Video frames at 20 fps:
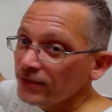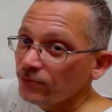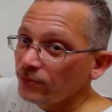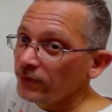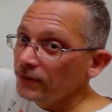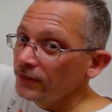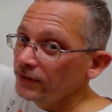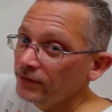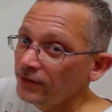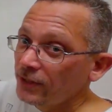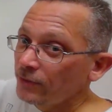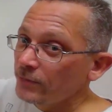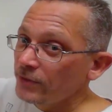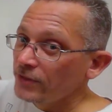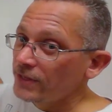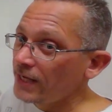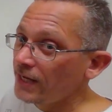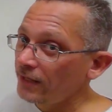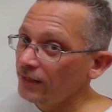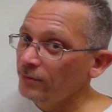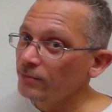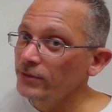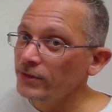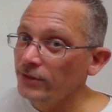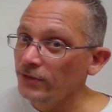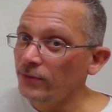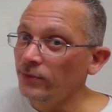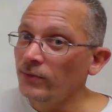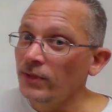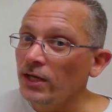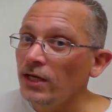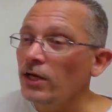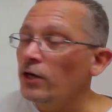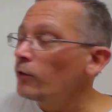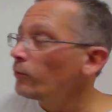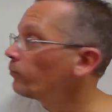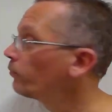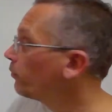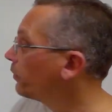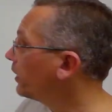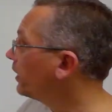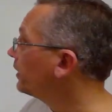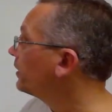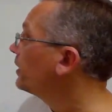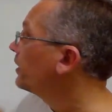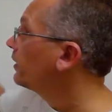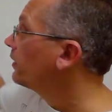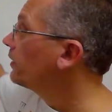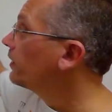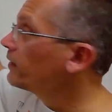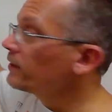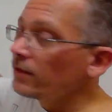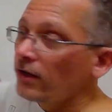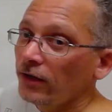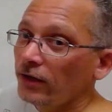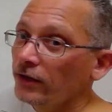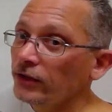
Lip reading: that's what these numbers add up to, but these